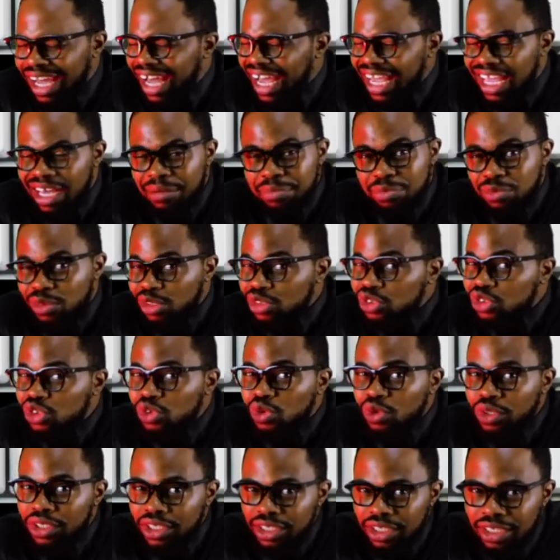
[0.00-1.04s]
I am not
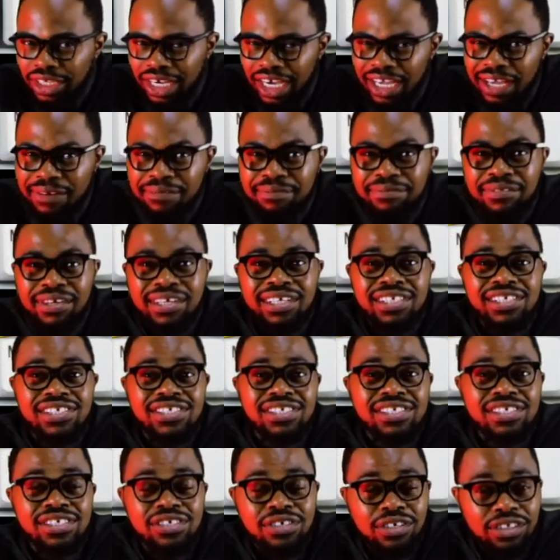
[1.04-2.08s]
joking. I am very
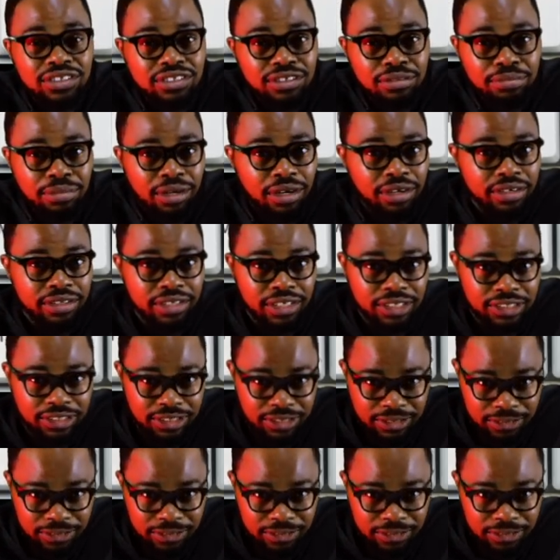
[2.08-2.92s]
serious about this.